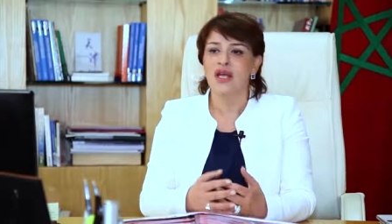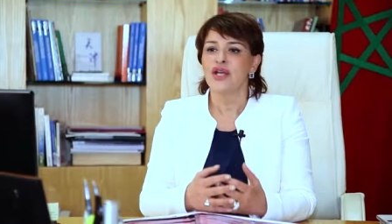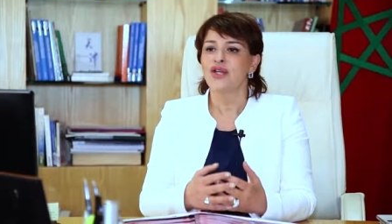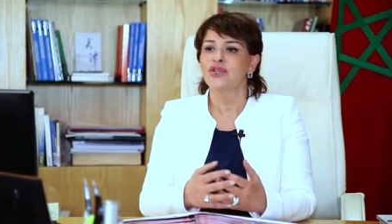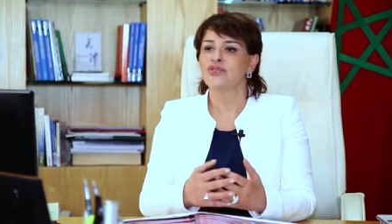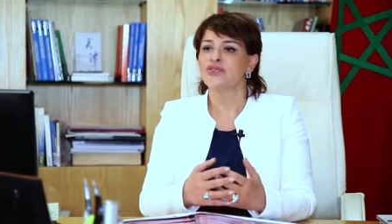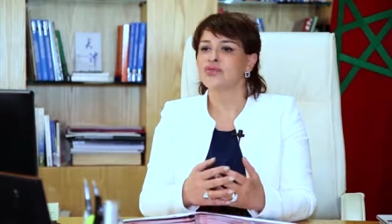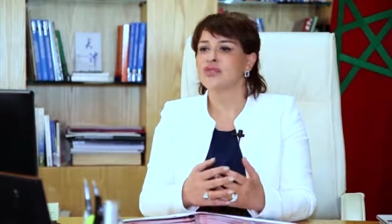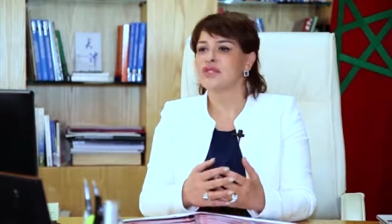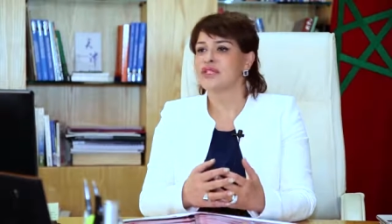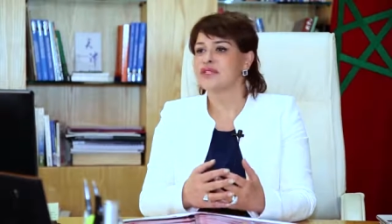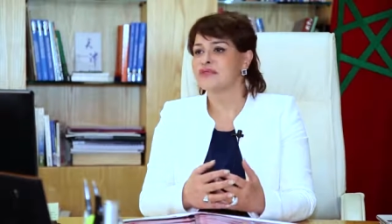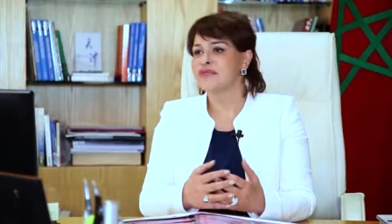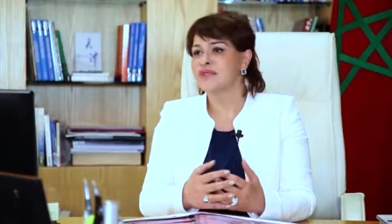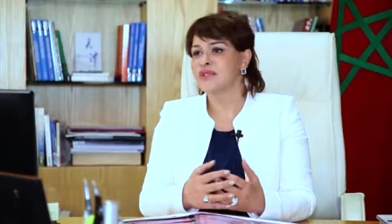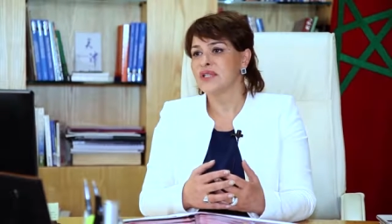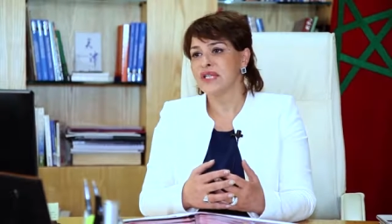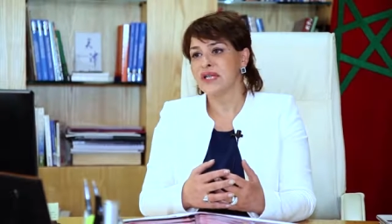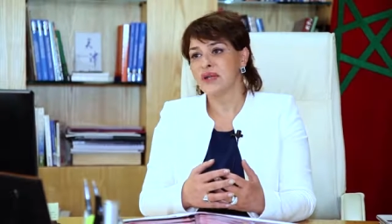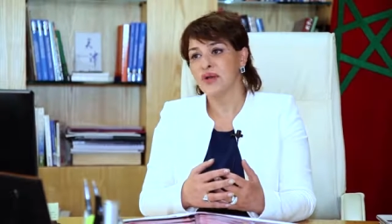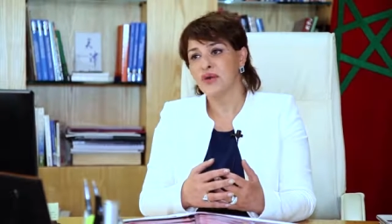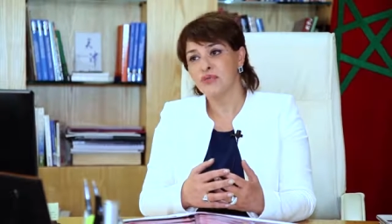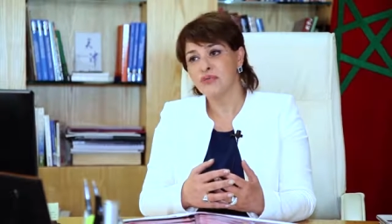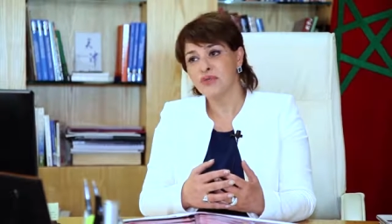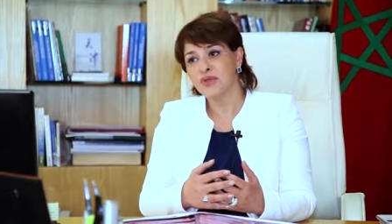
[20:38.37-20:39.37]
to give
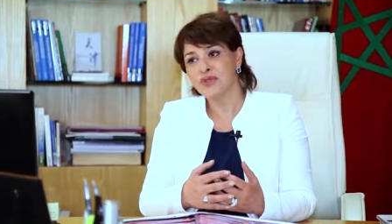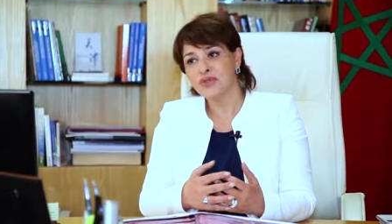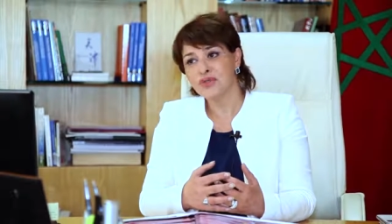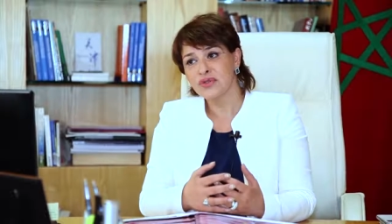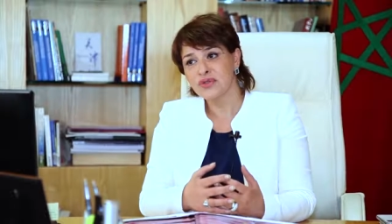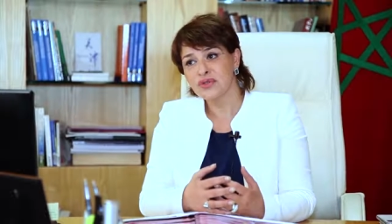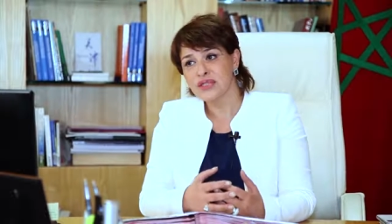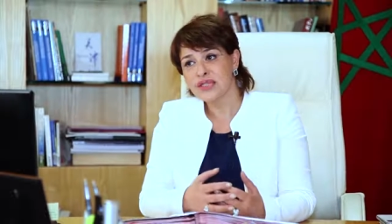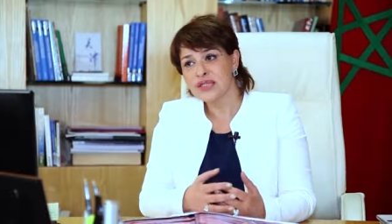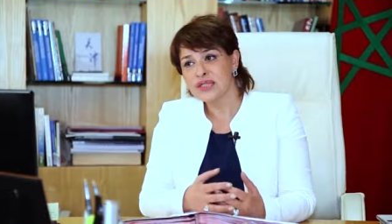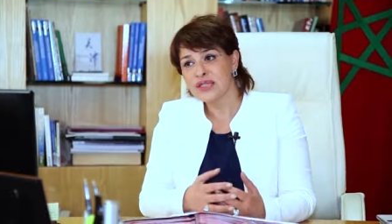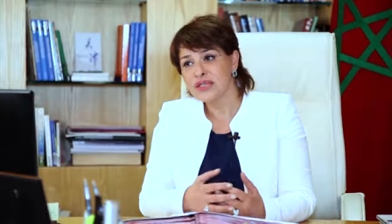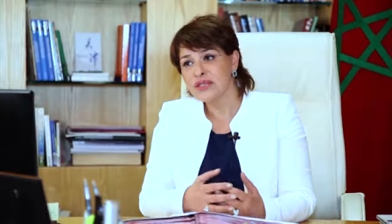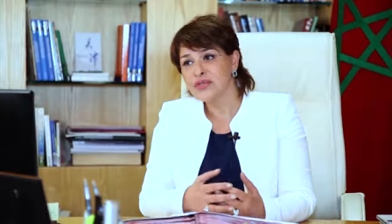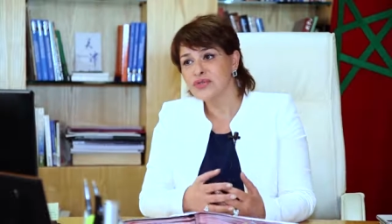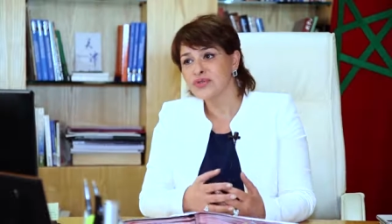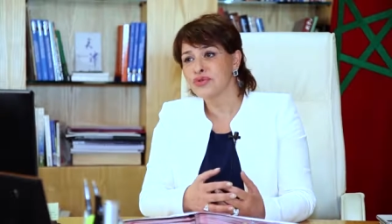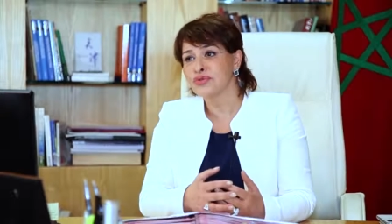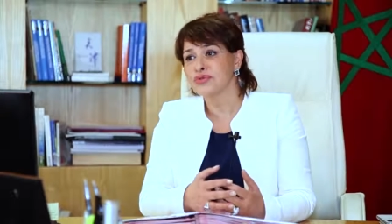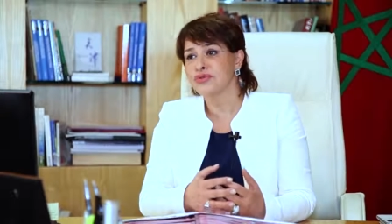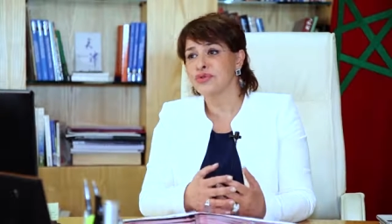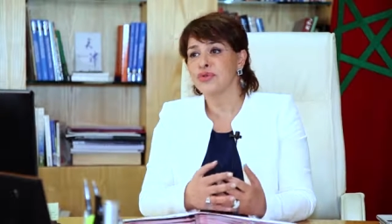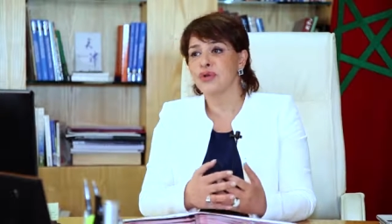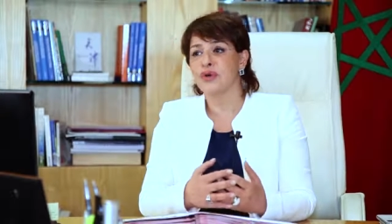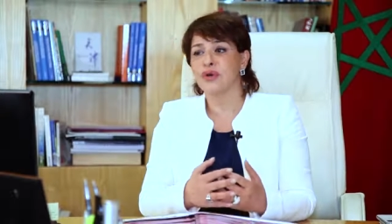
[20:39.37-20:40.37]
the opportunity
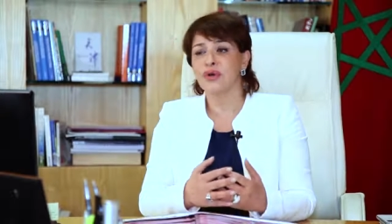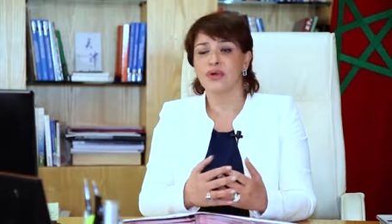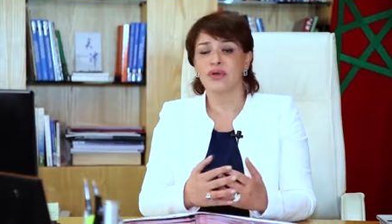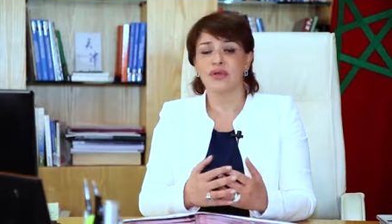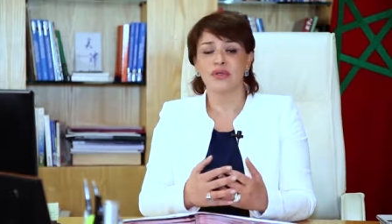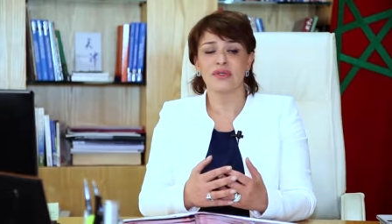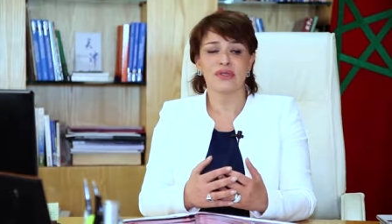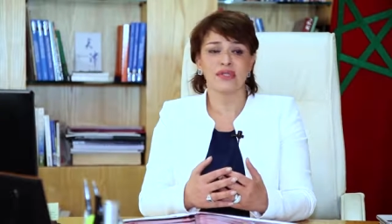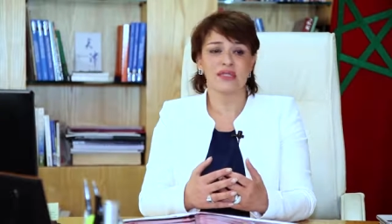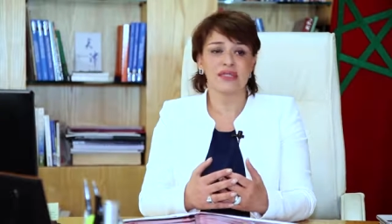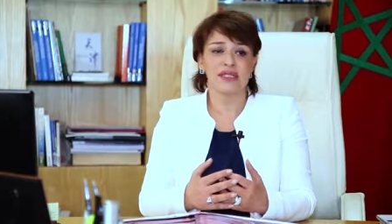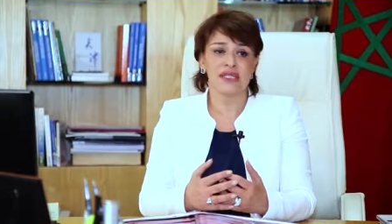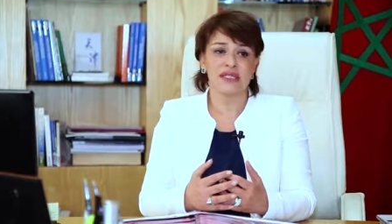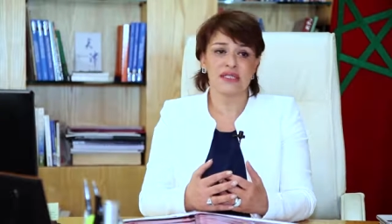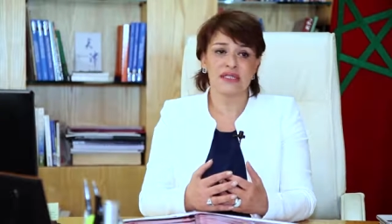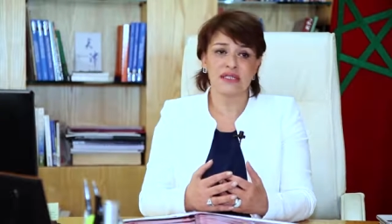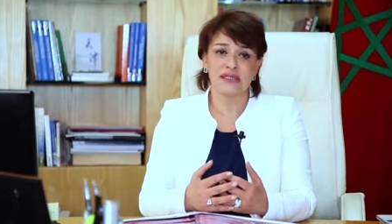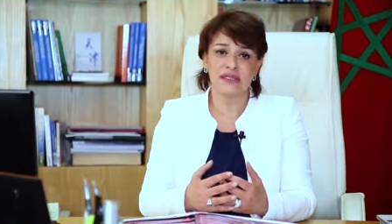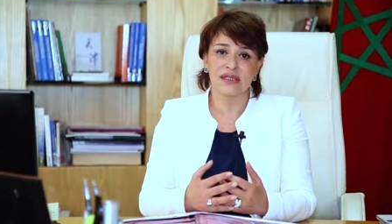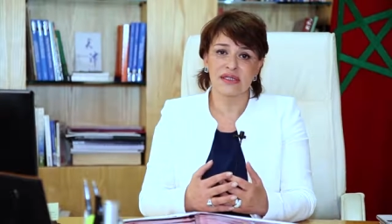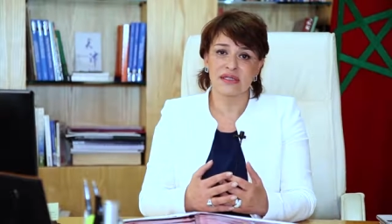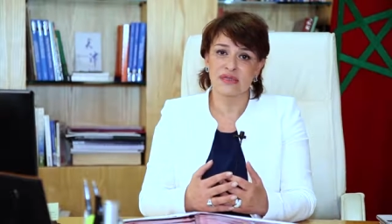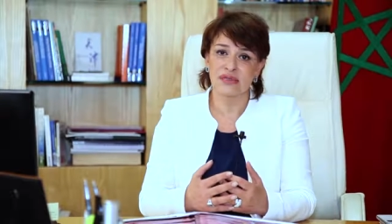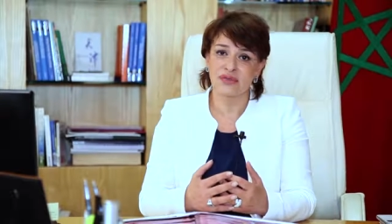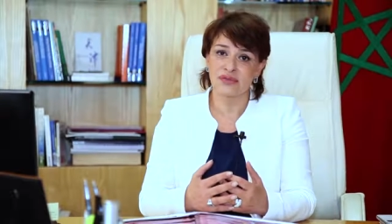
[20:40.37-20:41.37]
to all the
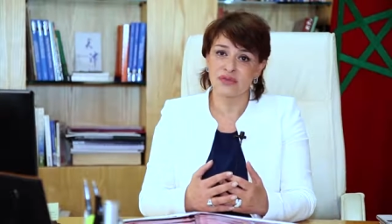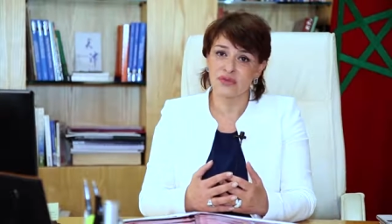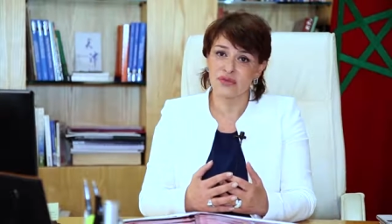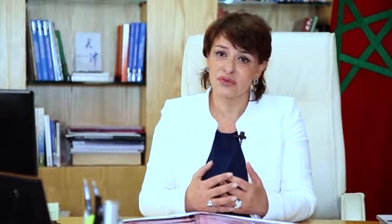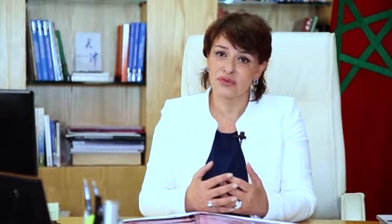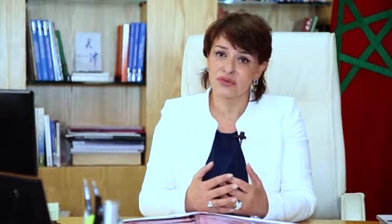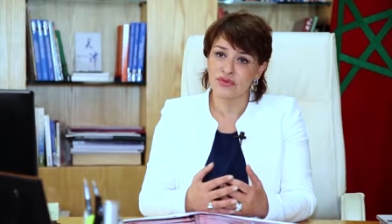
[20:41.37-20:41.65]
citizens